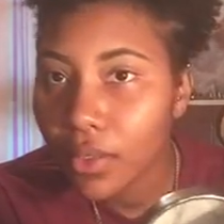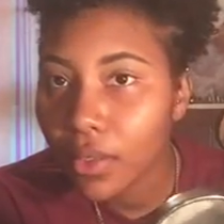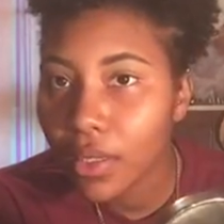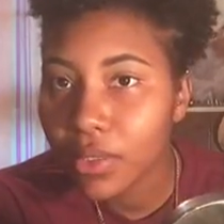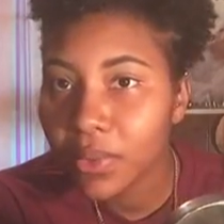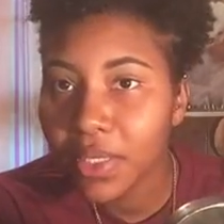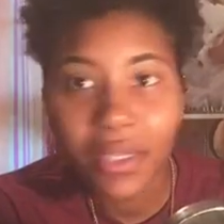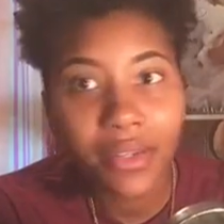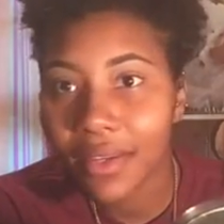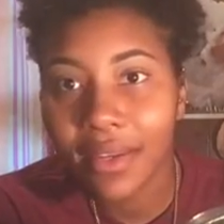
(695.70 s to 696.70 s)
Guess what?
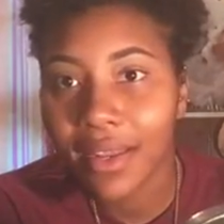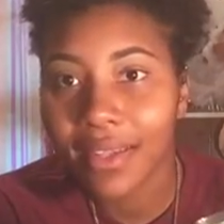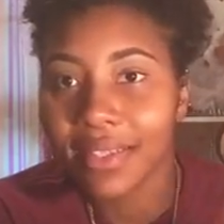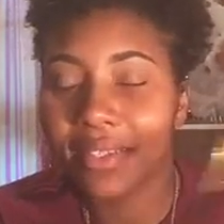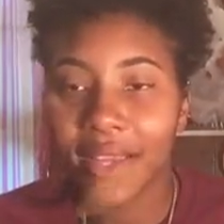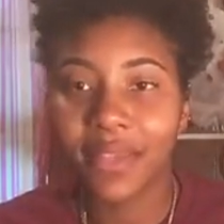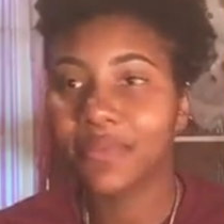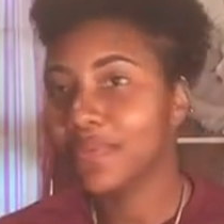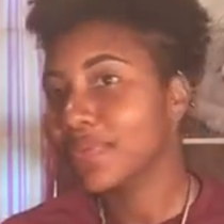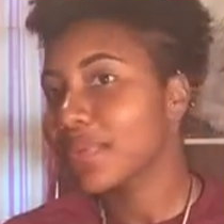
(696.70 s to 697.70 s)
Not today.
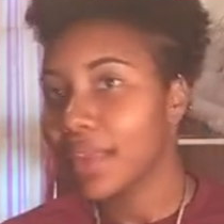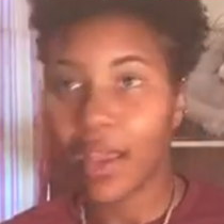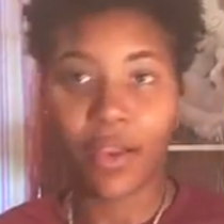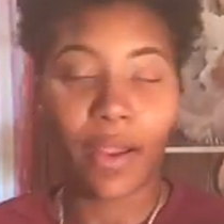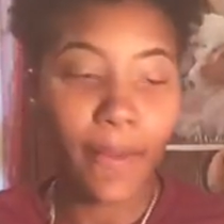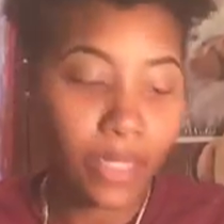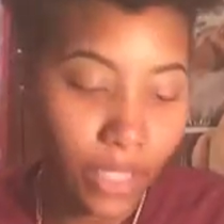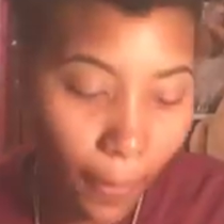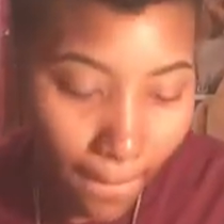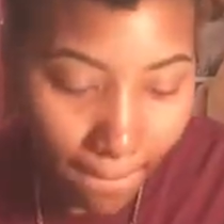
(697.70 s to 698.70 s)
Alright,
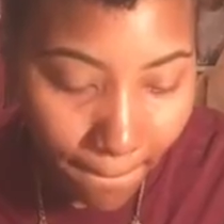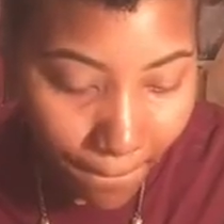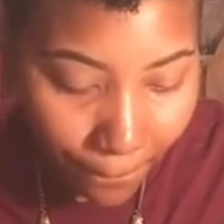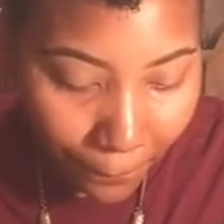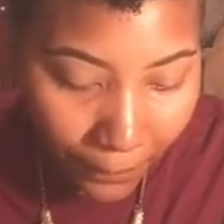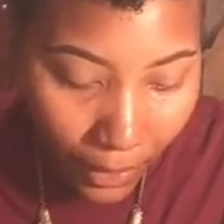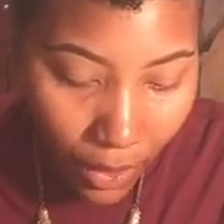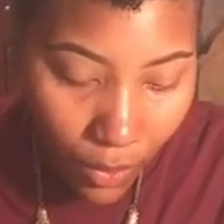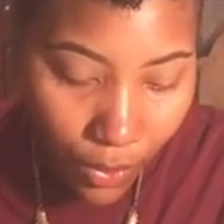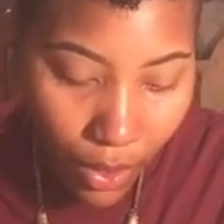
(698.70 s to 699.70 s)
so
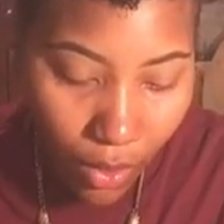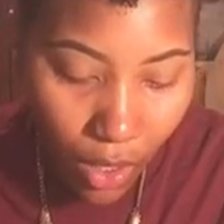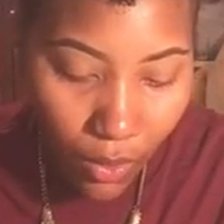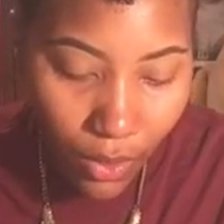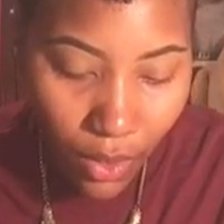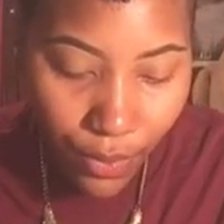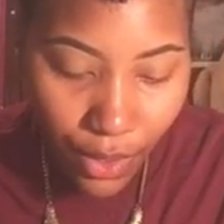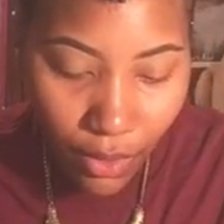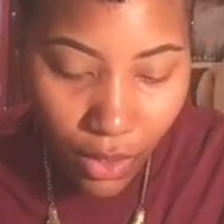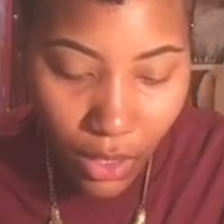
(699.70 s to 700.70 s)
we're gonna go in, we're
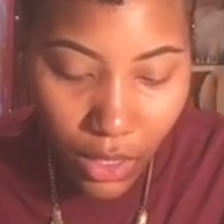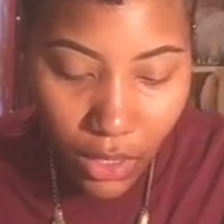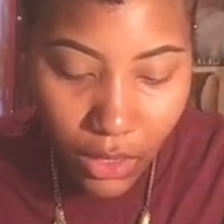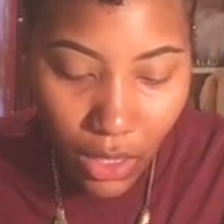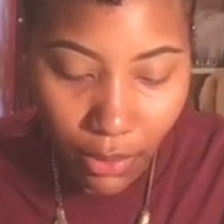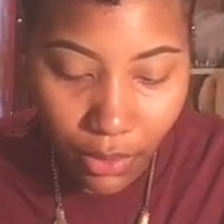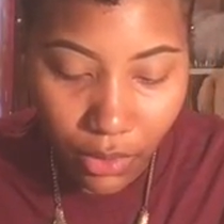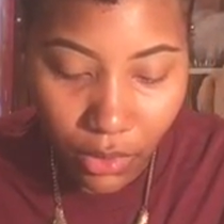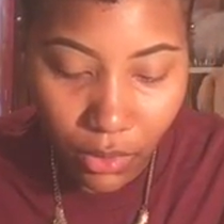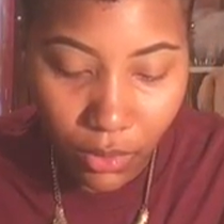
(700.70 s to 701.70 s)
gonna clean the top
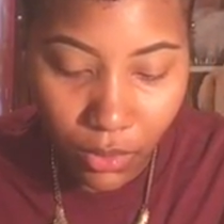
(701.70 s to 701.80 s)
up.